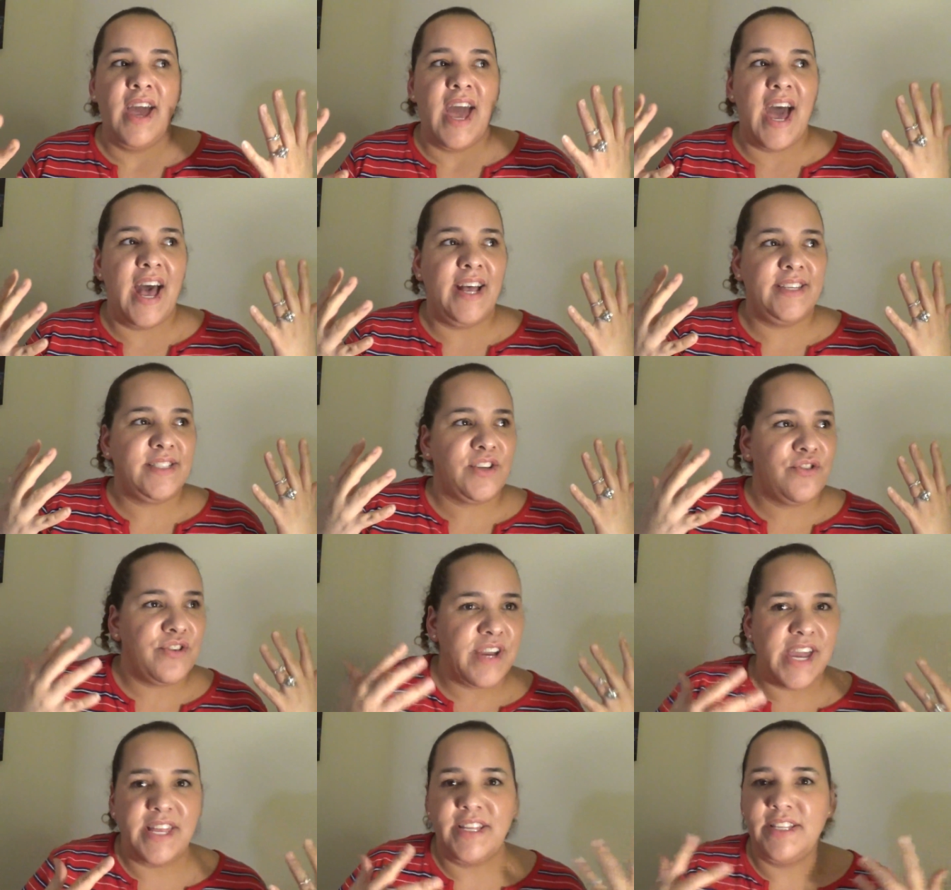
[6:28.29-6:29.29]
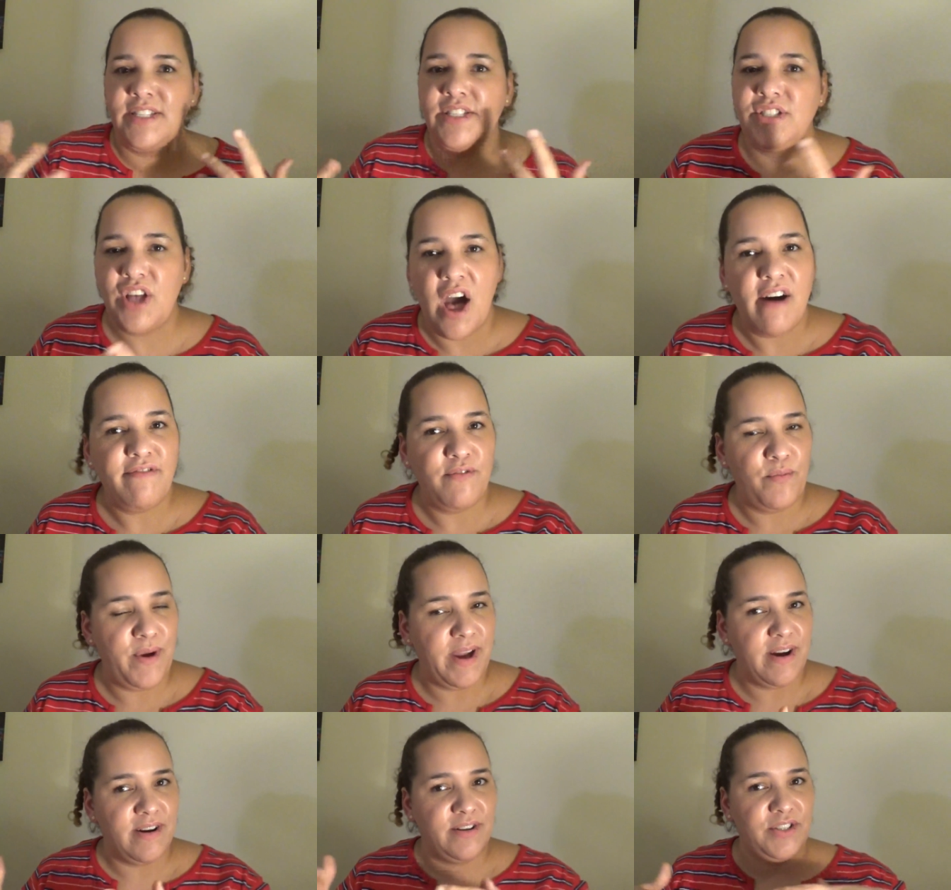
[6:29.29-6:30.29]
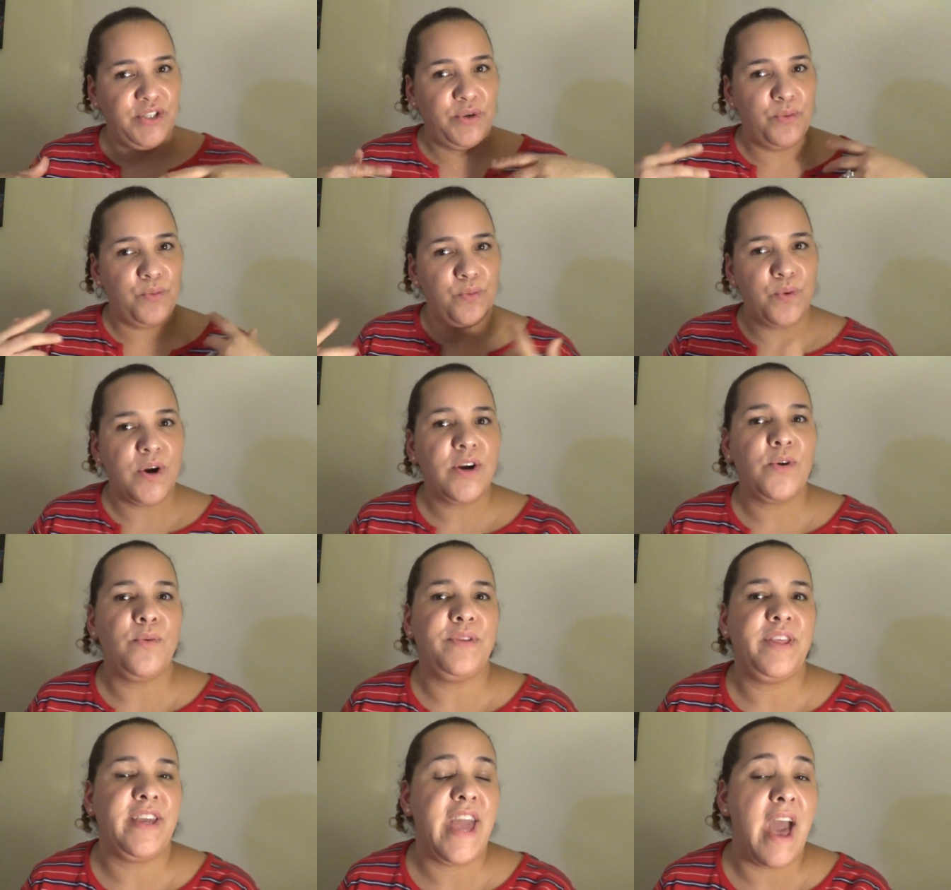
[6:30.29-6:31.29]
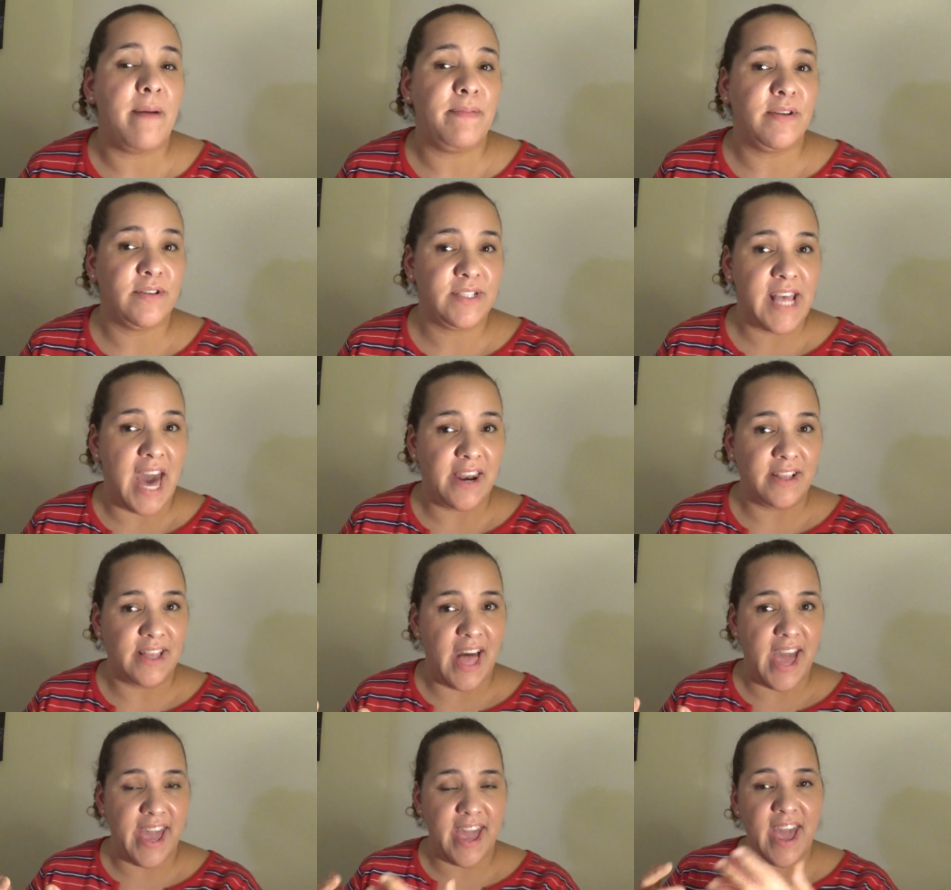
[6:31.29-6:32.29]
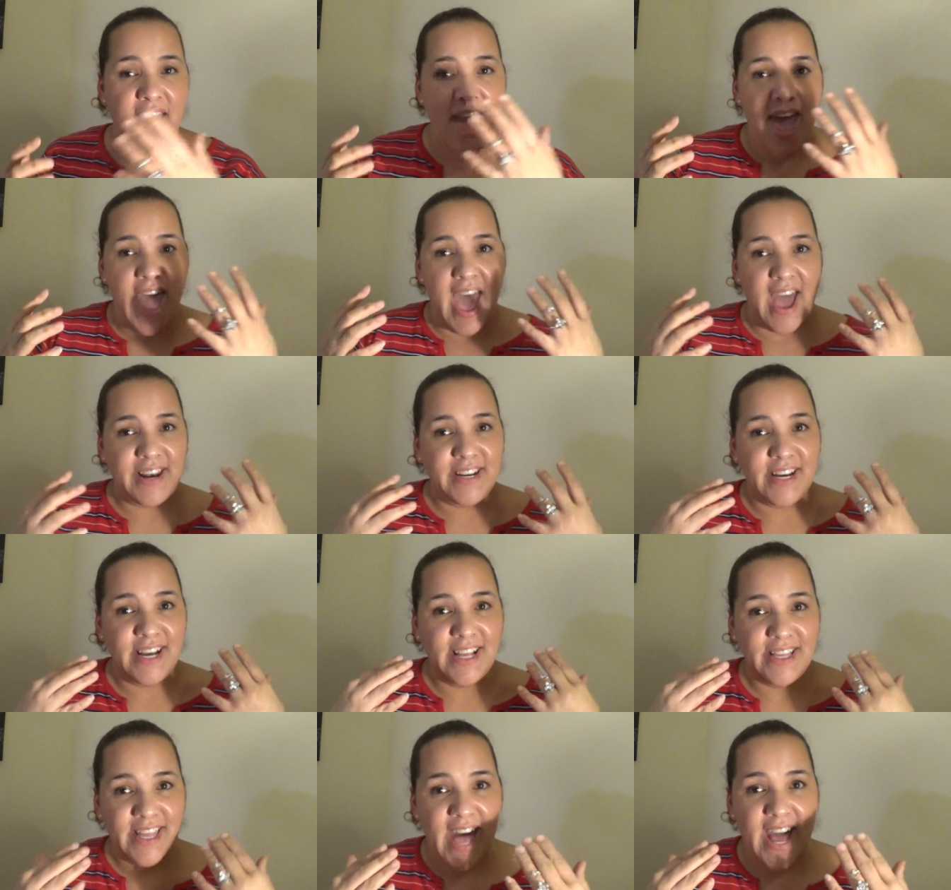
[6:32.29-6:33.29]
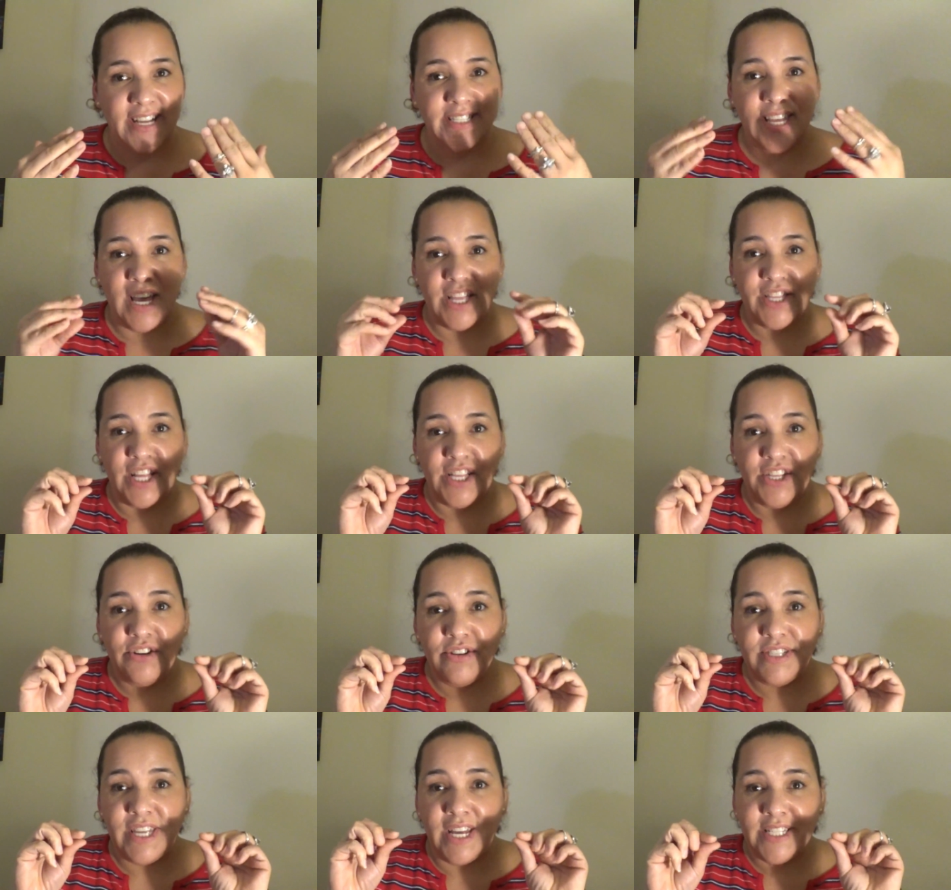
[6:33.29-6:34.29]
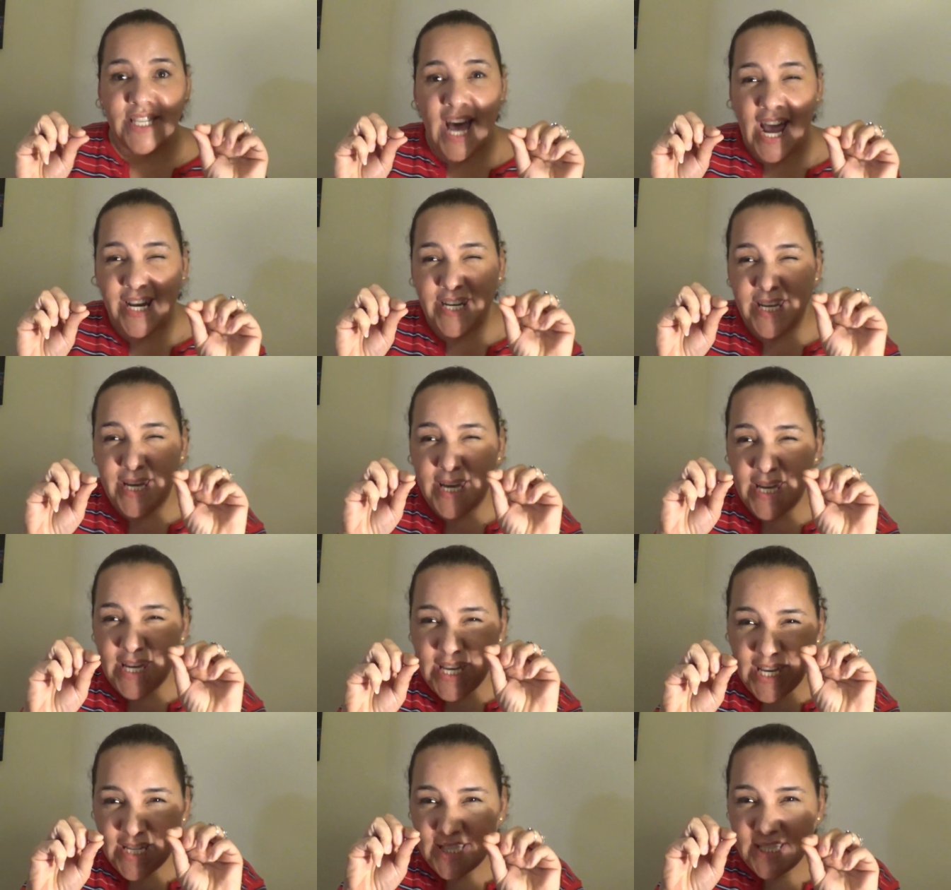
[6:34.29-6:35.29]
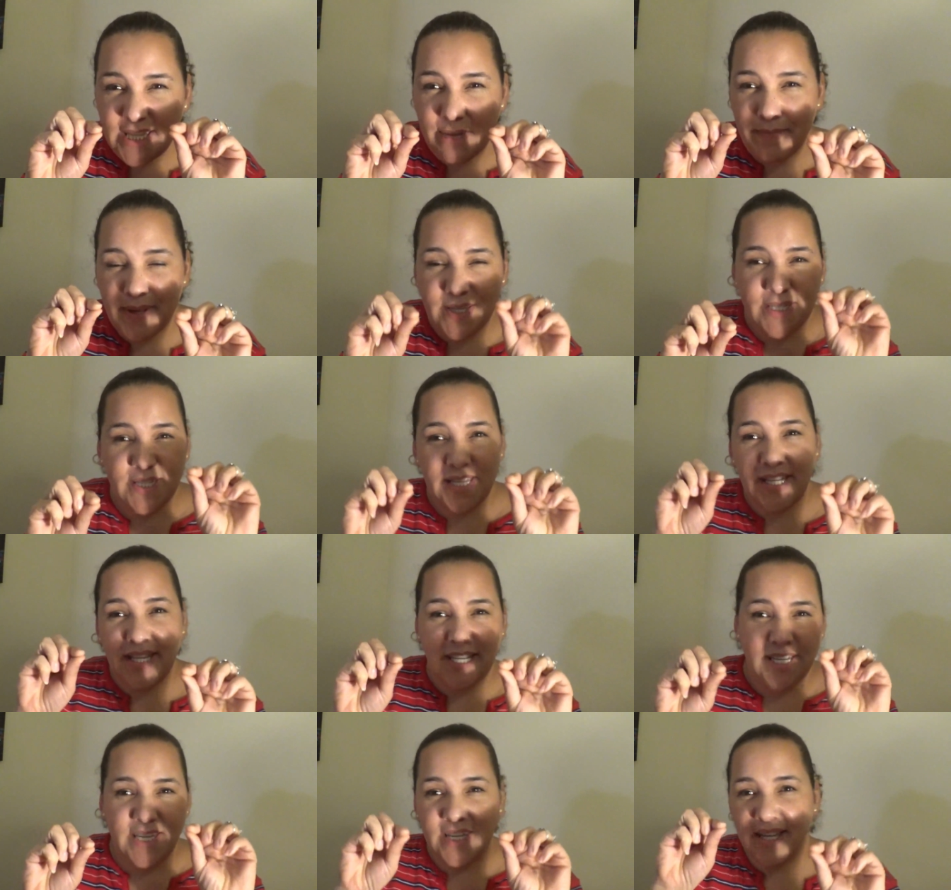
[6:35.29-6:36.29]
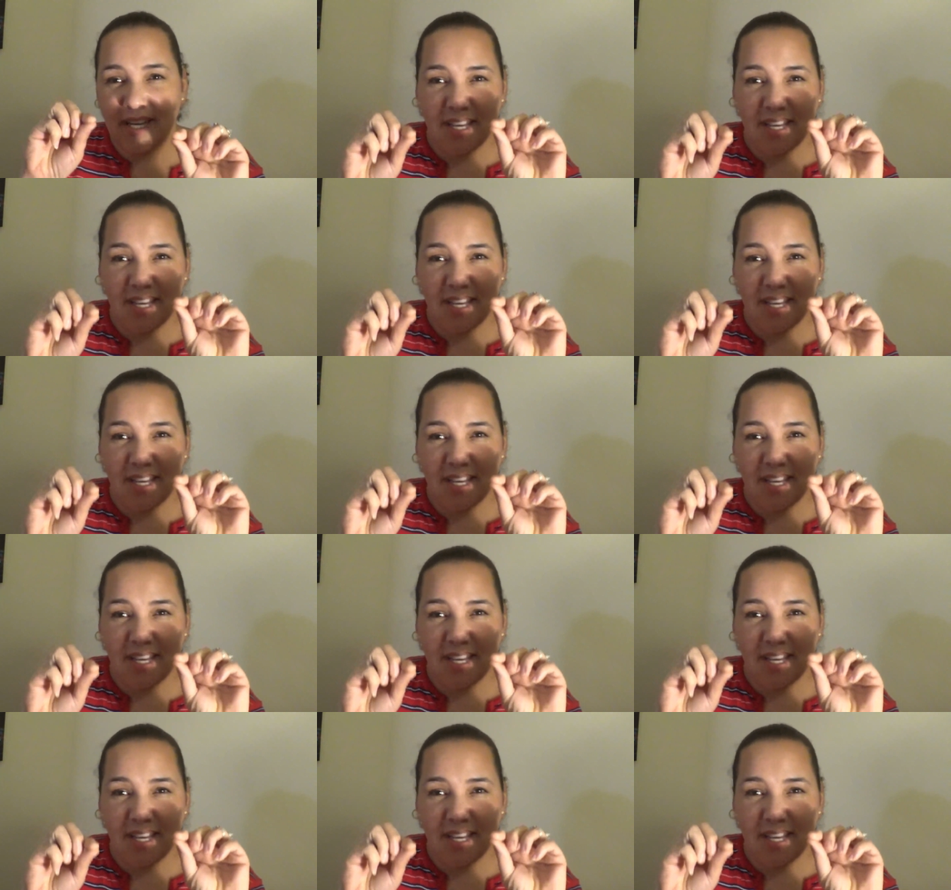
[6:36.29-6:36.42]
has created a software to work with the Kepler satellite and collect the little tiny itsy bitsy